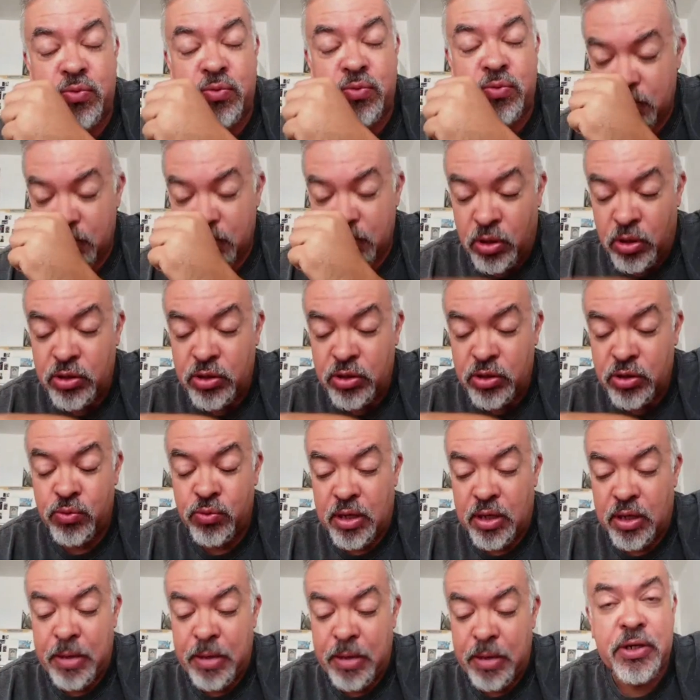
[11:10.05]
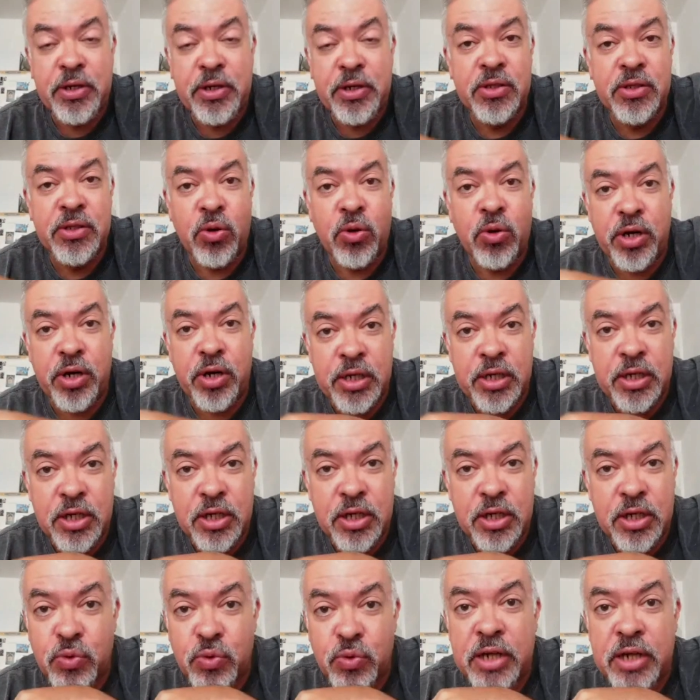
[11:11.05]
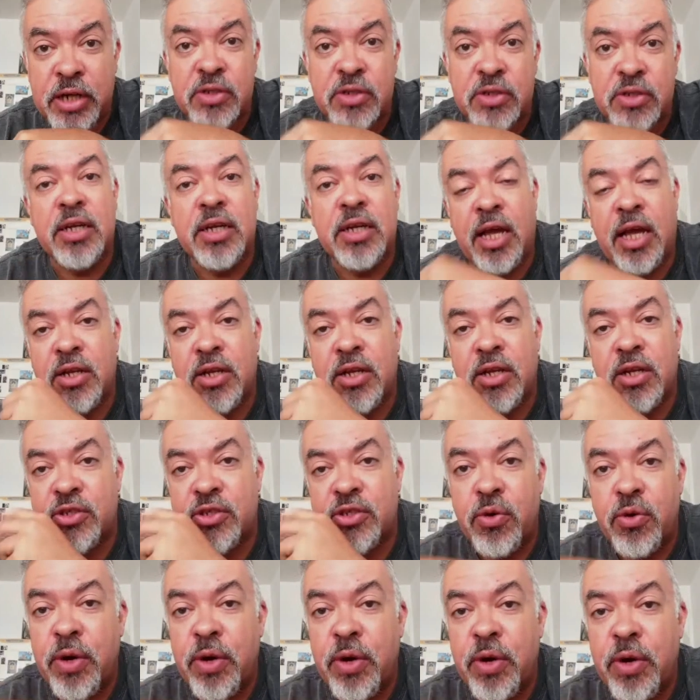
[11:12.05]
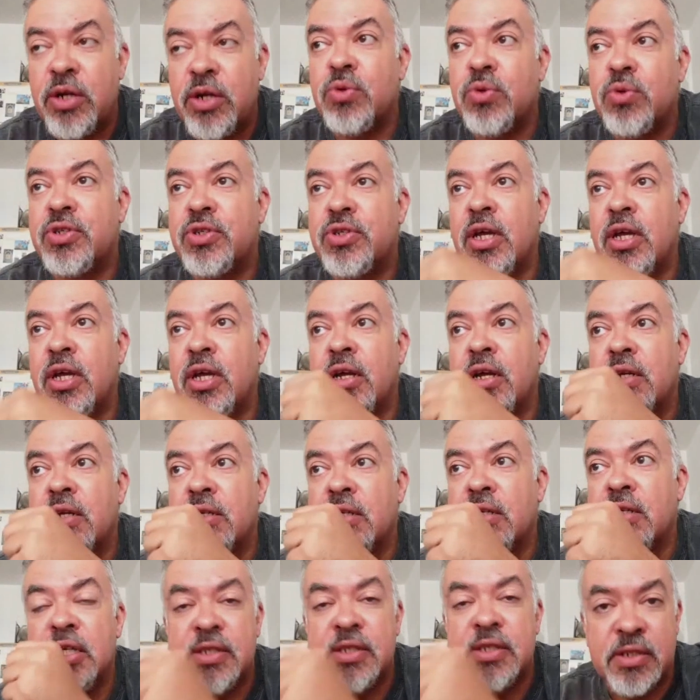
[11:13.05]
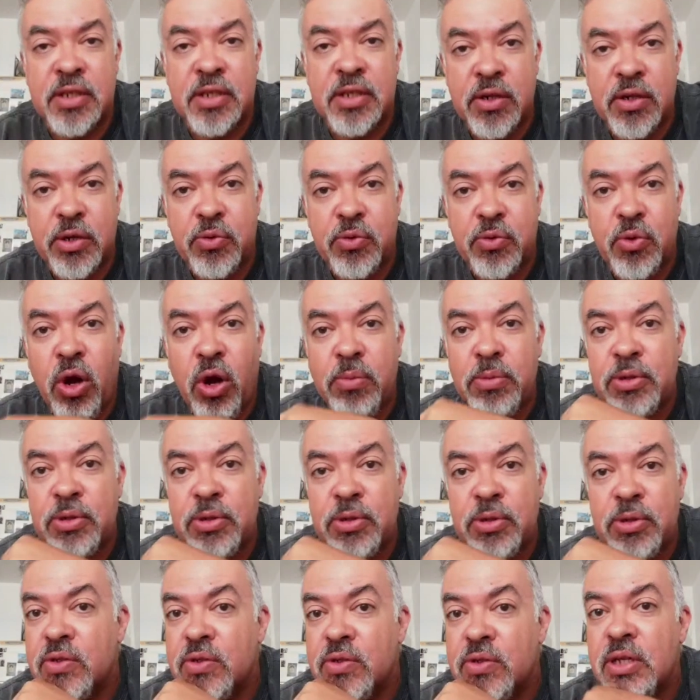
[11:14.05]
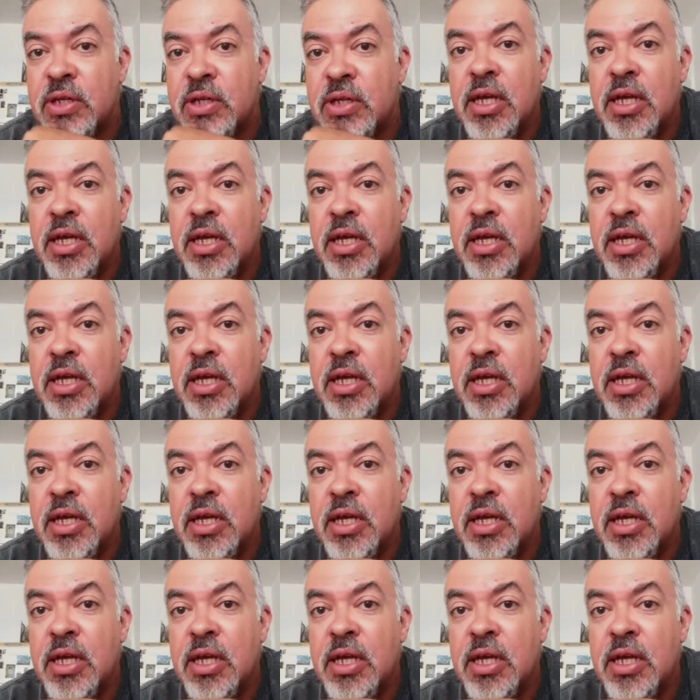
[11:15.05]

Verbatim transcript: other American or English writers like Alastair Reynolds, uh, Kim Stanley Robinson,